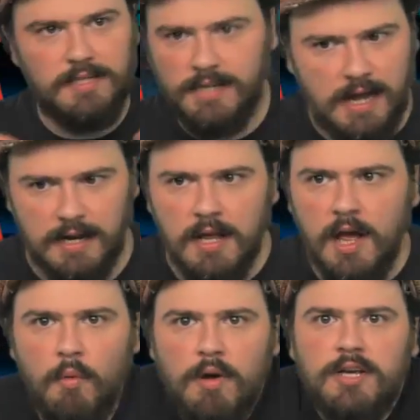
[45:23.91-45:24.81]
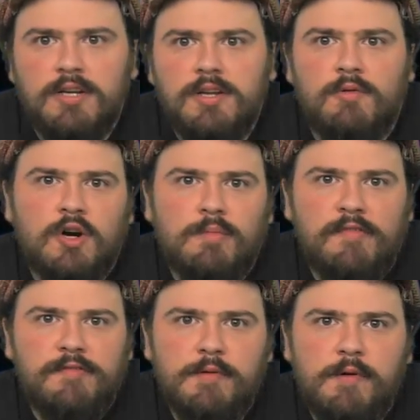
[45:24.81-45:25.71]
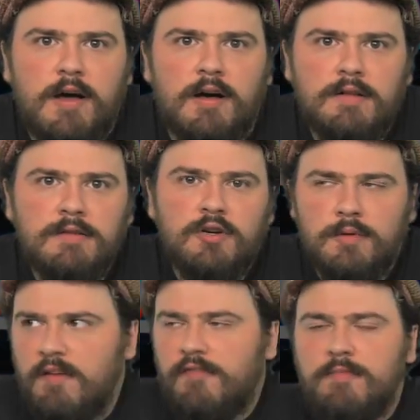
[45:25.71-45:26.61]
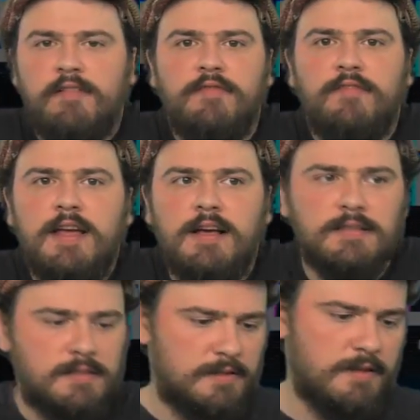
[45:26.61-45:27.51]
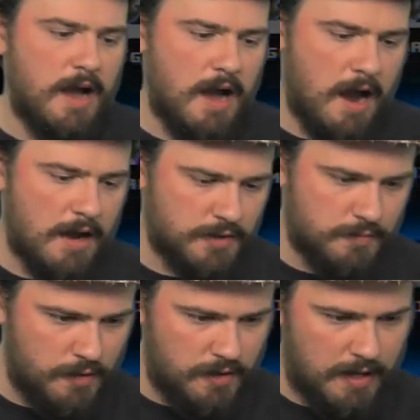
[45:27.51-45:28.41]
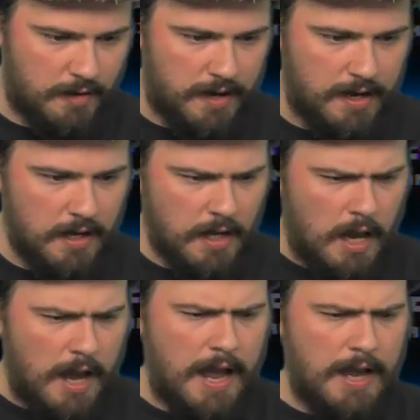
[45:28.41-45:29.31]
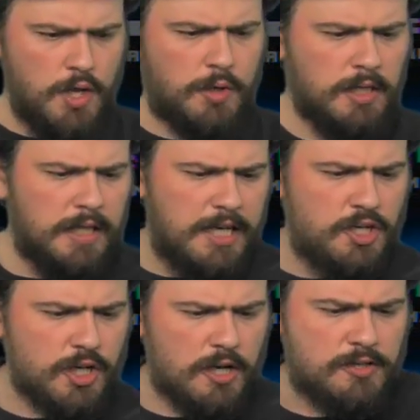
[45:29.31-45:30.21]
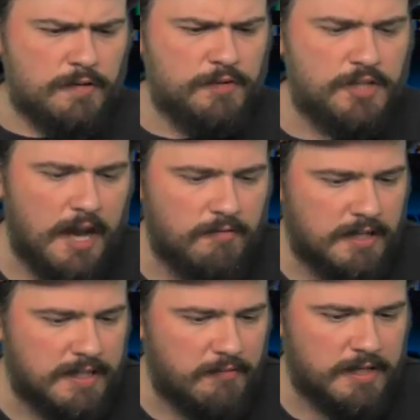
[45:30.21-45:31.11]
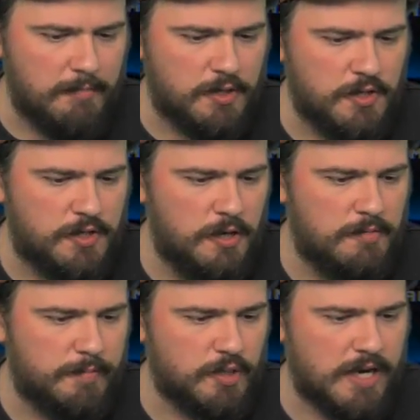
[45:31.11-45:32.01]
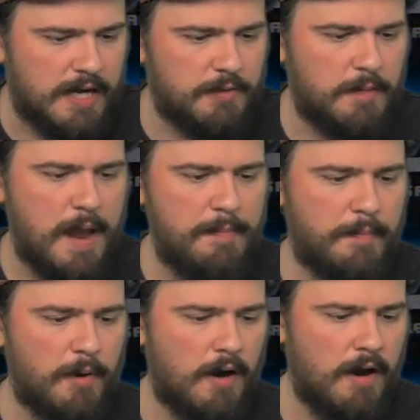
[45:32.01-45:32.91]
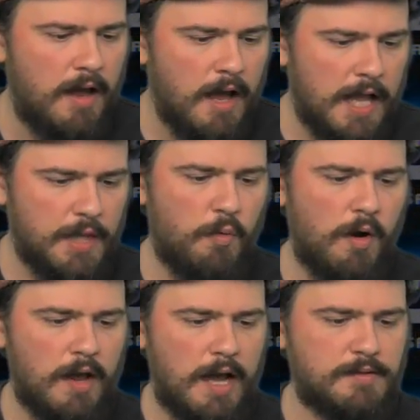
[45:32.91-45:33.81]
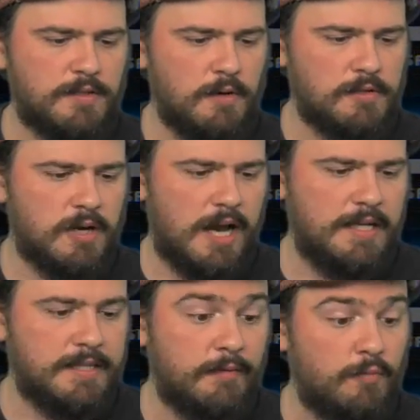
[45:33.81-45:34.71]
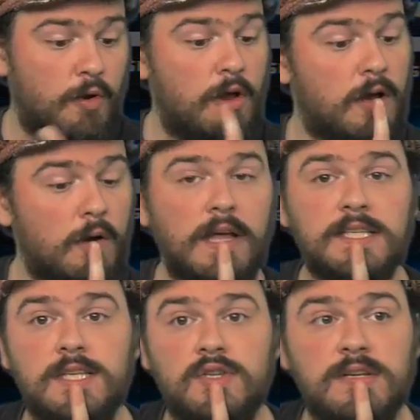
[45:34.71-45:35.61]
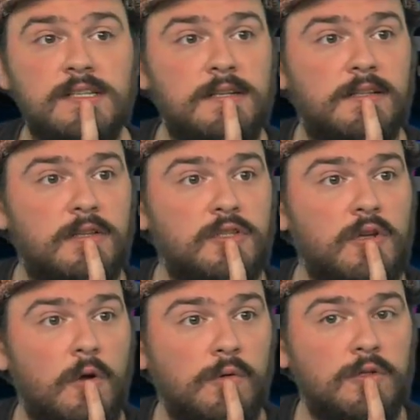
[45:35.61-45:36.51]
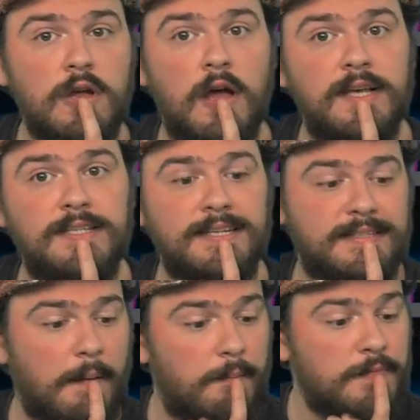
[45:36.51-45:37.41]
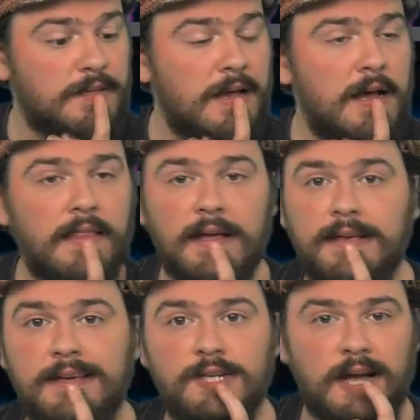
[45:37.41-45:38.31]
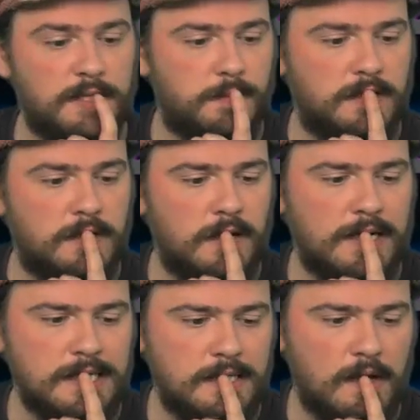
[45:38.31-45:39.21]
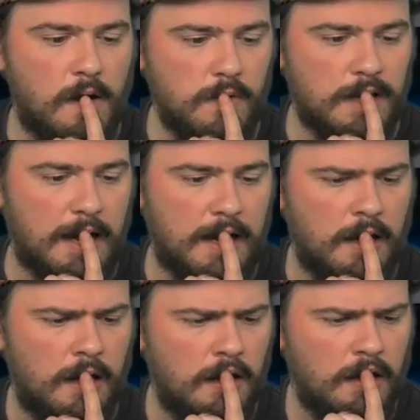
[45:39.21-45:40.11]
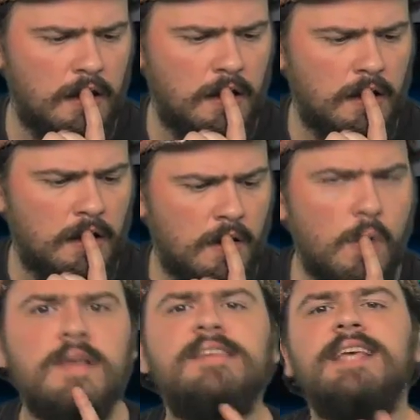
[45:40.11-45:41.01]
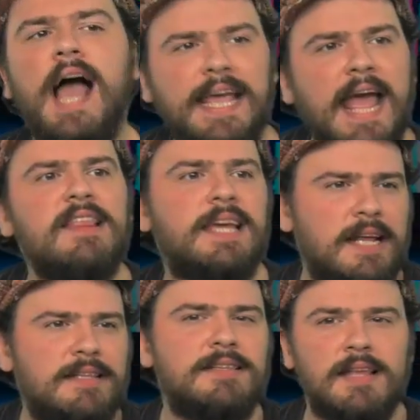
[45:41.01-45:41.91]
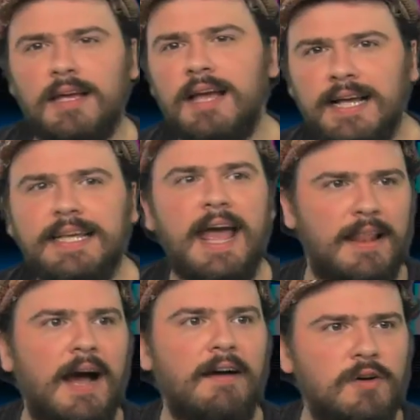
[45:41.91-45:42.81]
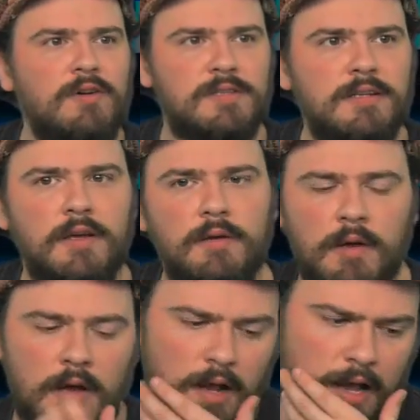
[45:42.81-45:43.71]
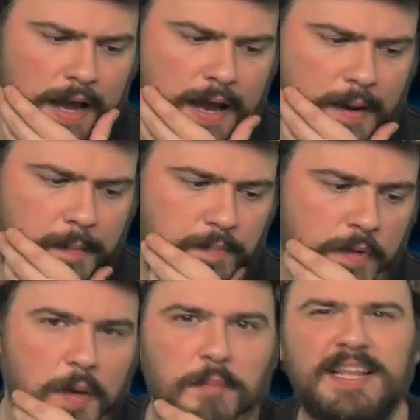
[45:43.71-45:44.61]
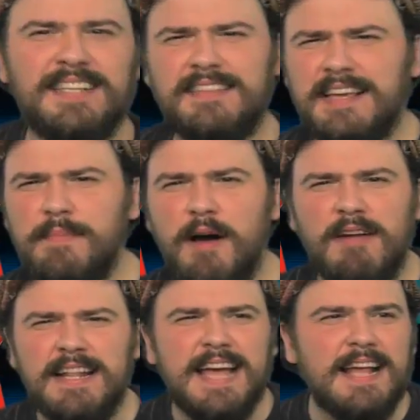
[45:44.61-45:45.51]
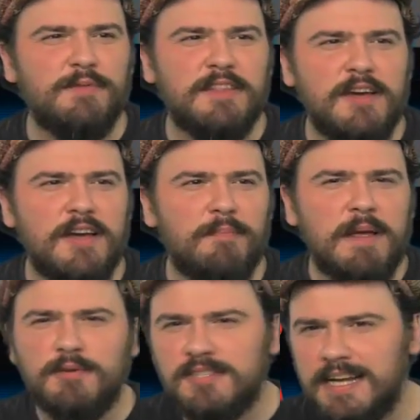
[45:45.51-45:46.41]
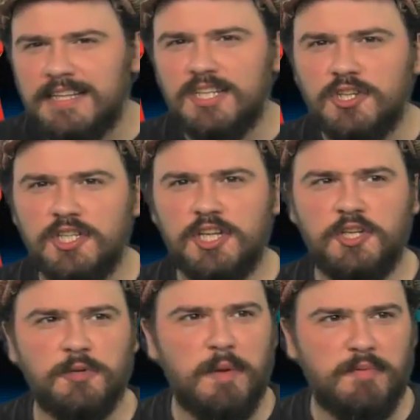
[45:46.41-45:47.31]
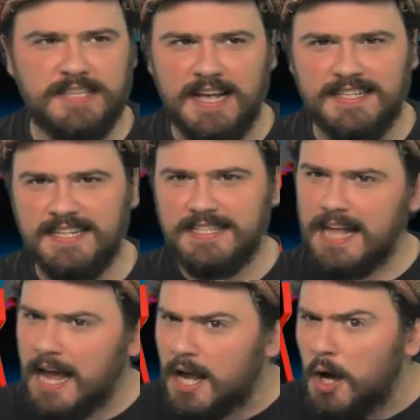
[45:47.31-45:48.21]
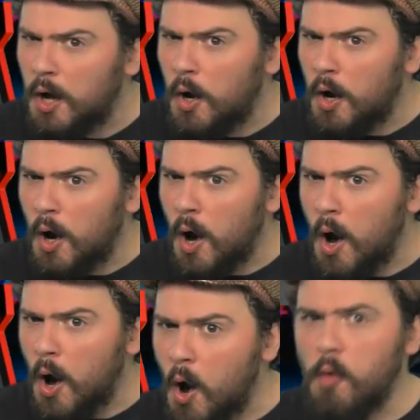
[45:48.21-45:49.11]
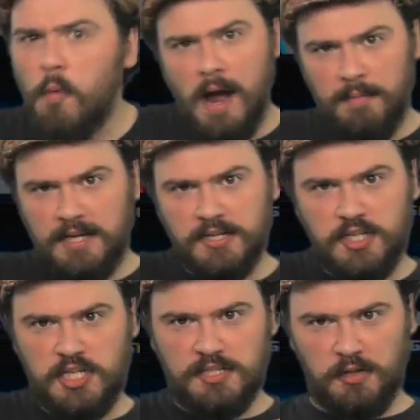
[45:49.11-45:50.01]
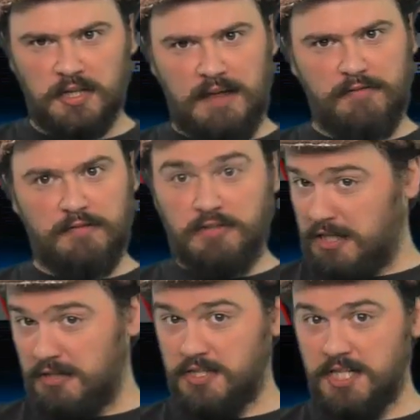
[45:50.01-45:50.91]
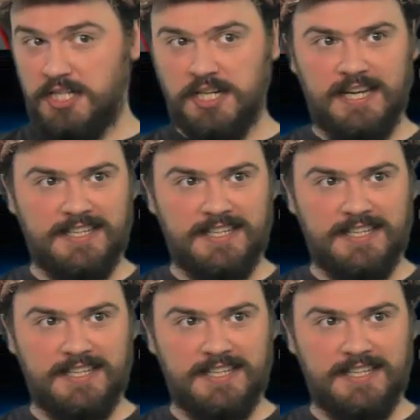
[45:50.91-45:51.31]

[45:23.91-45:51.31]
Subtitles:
You can't. What are you going to do? Cut them off from the world? Cut them off from everything else? Nah, it doesn't work that way. You can lynch a suffragette on Red Dead Redemption 2, but tried it with the Paperboy and the one-armed soldier, and it didn't work. Oh, that's interesting that the soldier is exempt. Thank you, Shatner's Bazoon. I didn't know that. Oh, you see, I get the kids thing. I get that. Of course I do. But that's the thing about Red Dead with her. People saying that she should be protected. It's like, oh, why? Because she's on the level of children, is she?